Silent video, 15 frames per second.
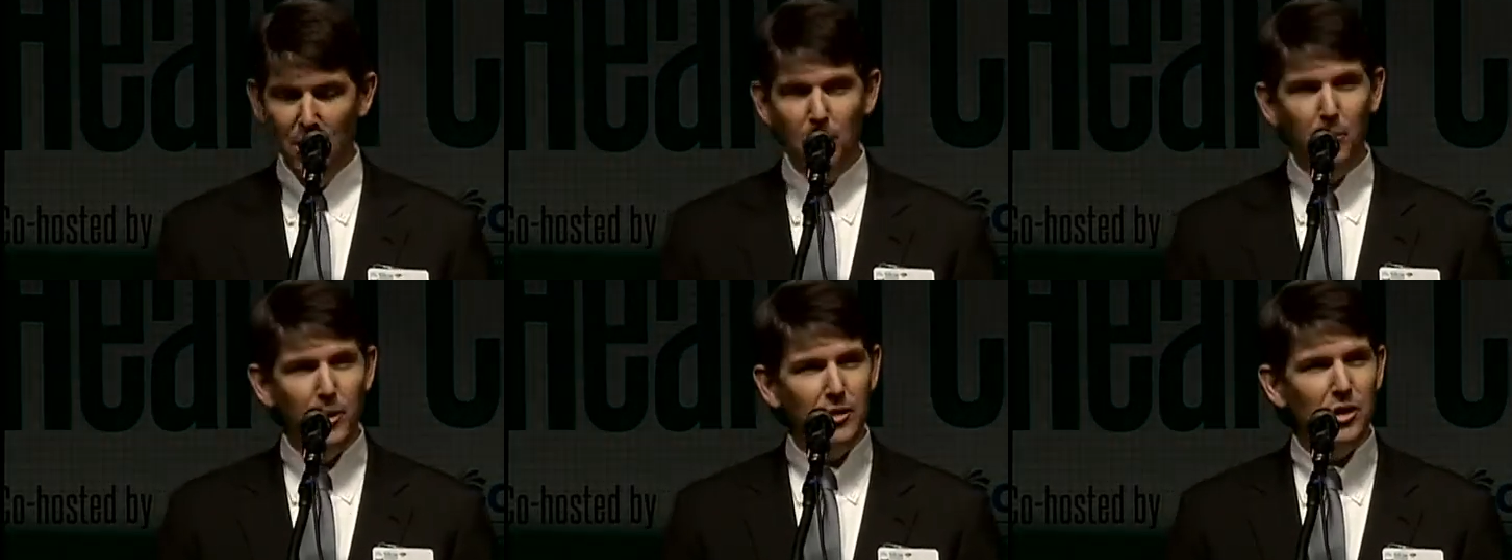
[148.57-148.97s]

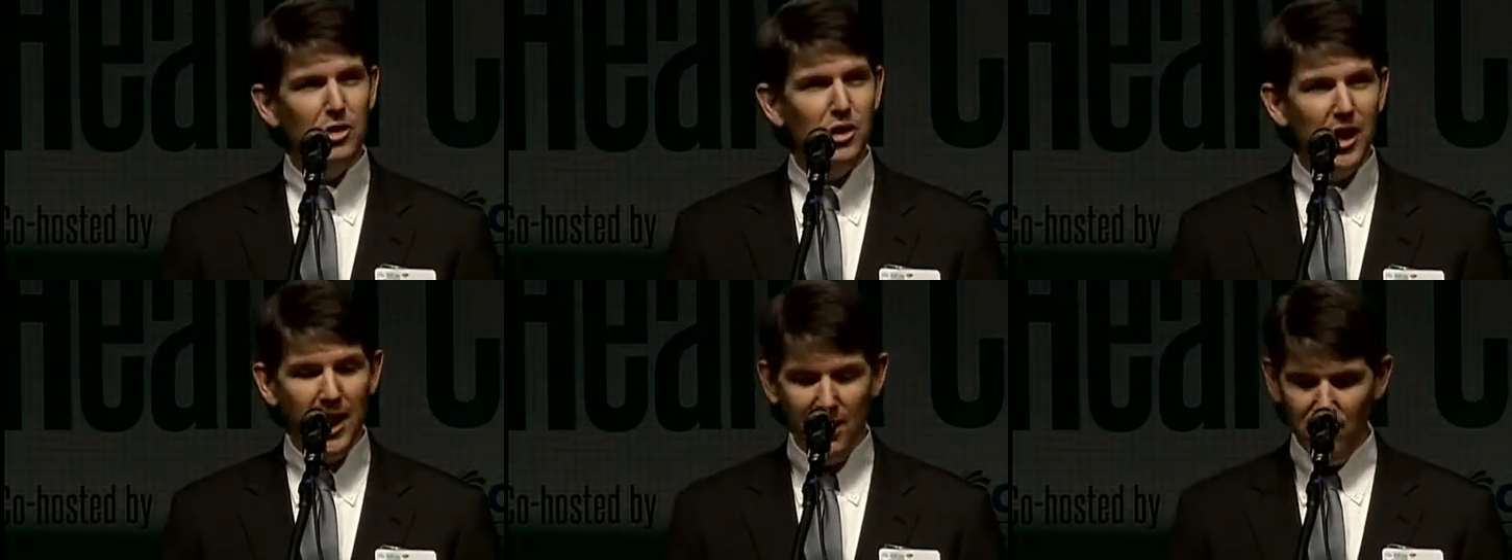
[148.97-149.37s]
Put the
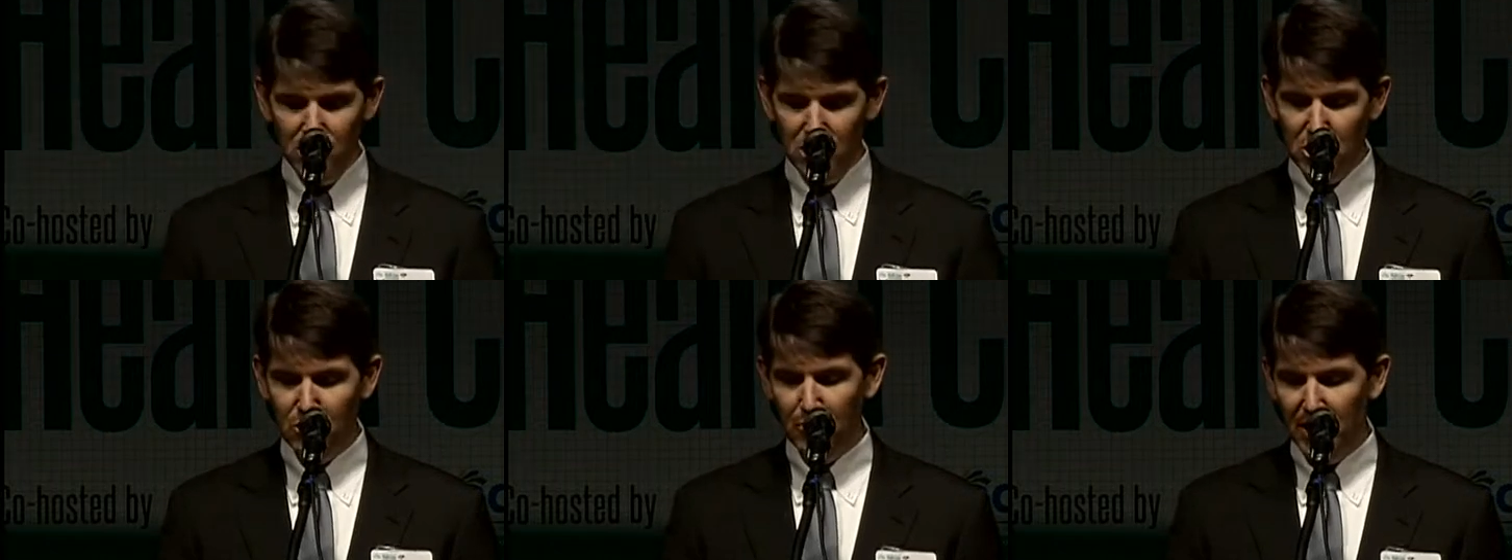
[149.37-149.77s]

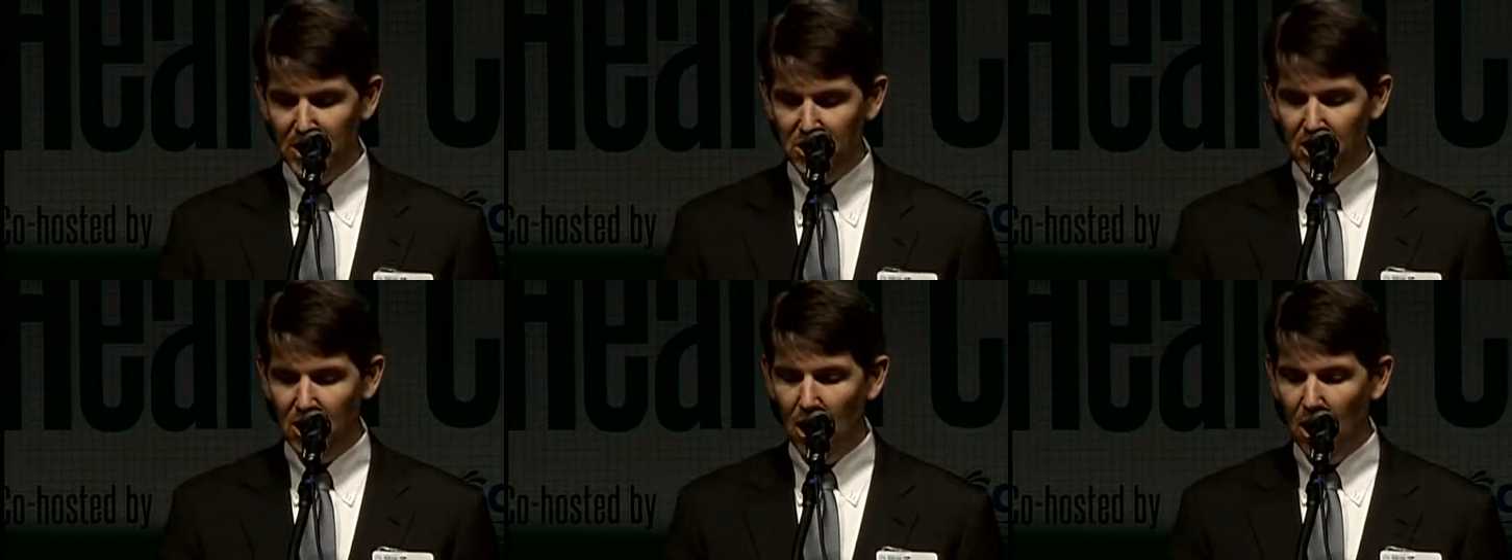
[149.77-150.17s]
challenges
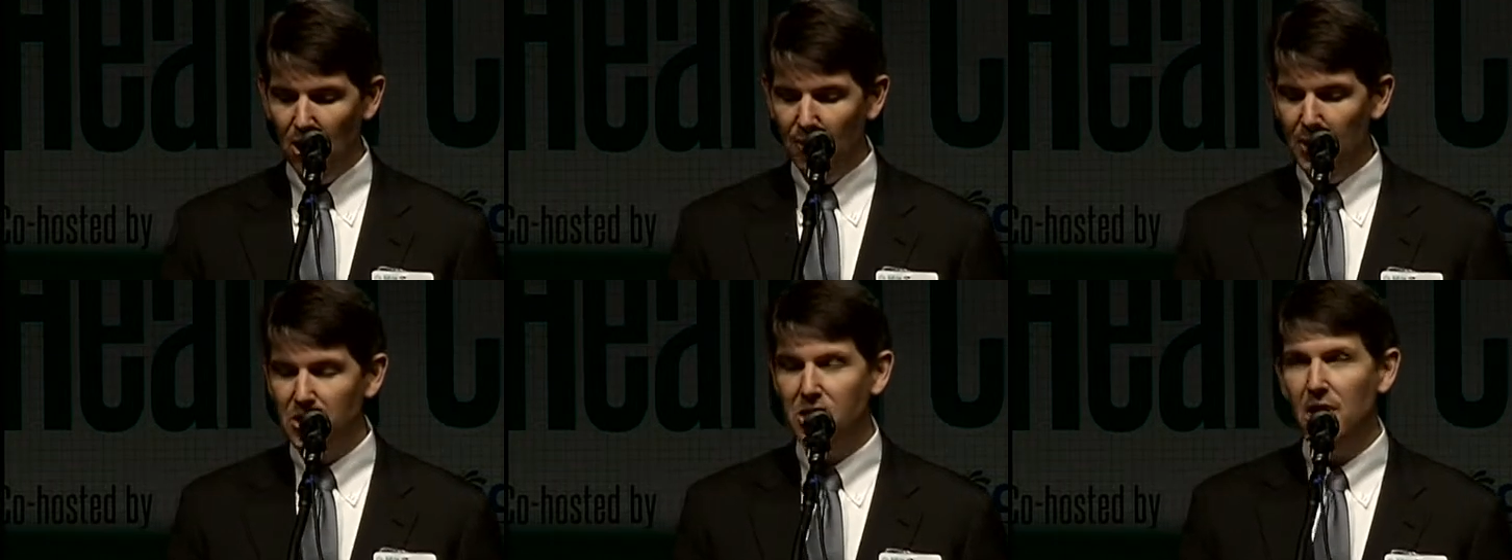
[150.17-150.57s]
facing all of
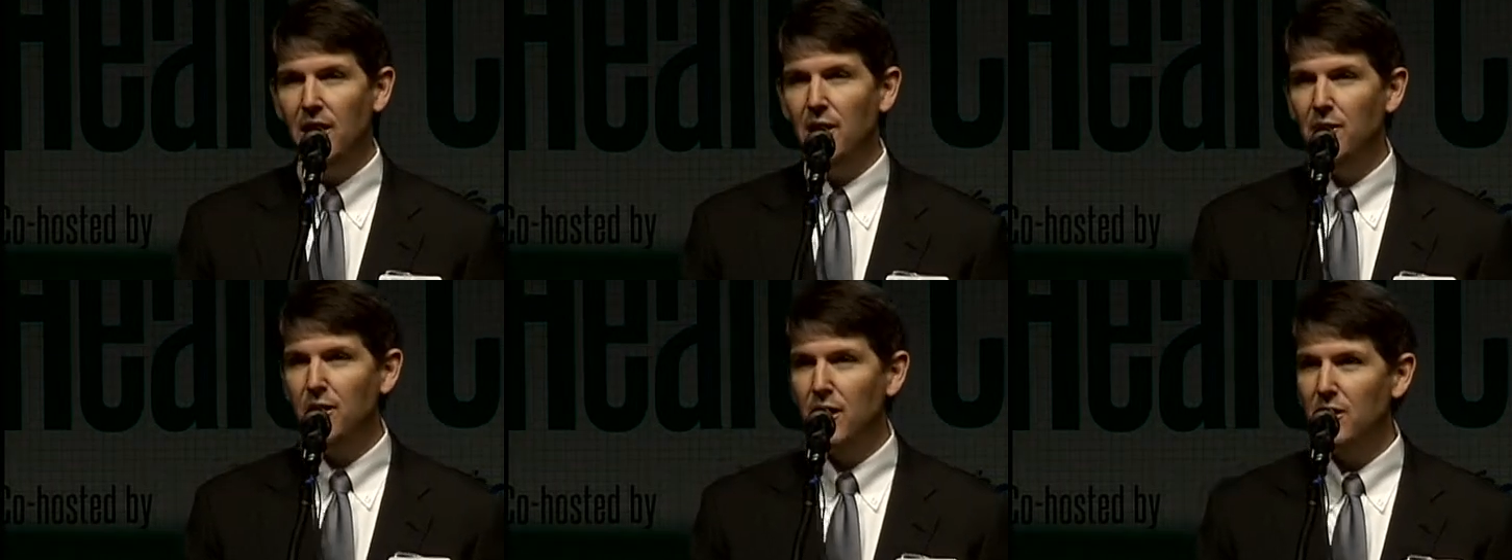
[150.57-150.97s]
us in
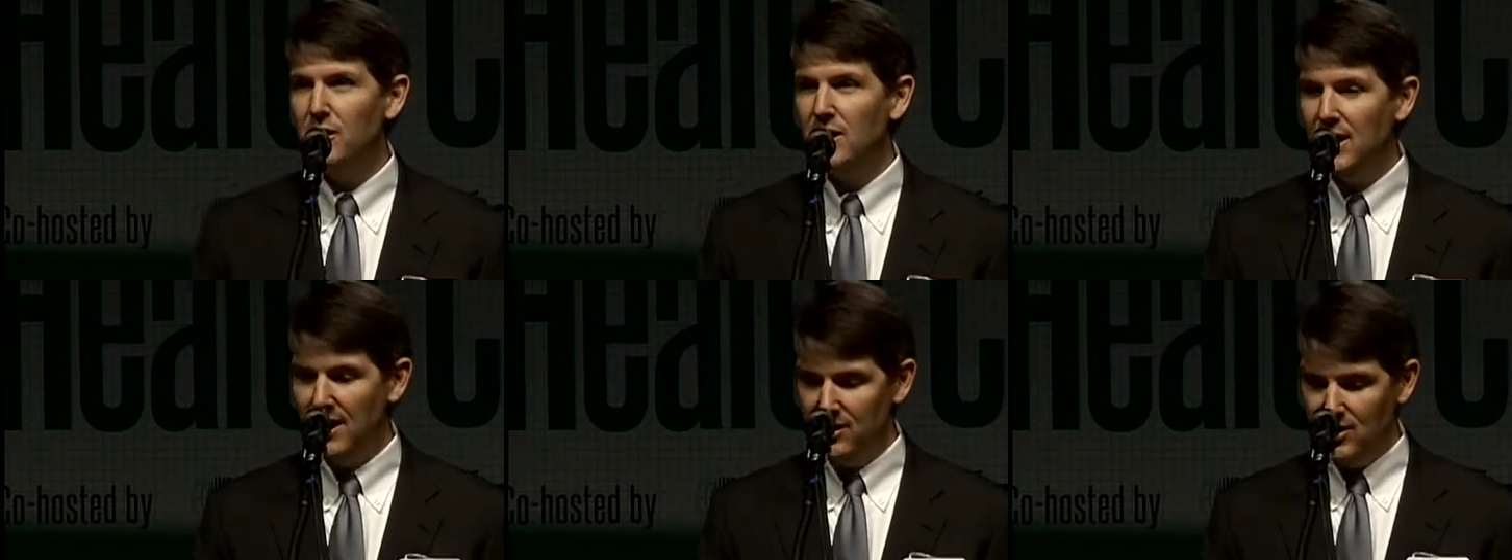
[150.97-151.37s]
healthcare
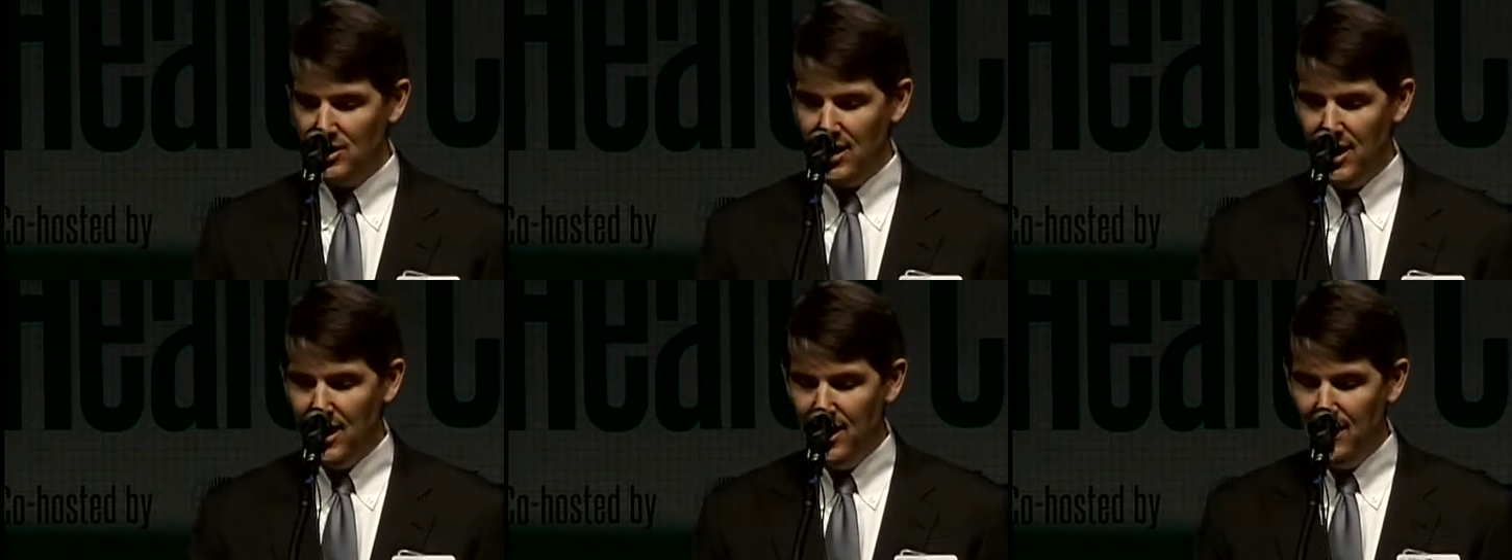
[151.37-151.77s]
today
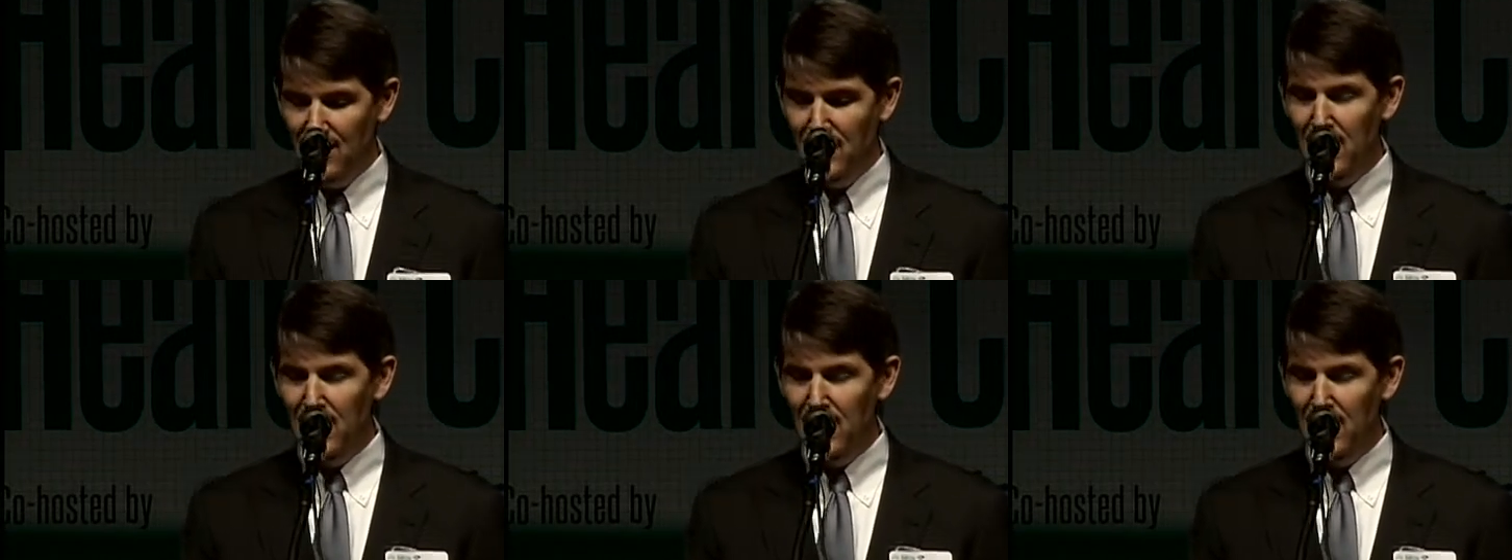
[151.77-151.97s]
aside,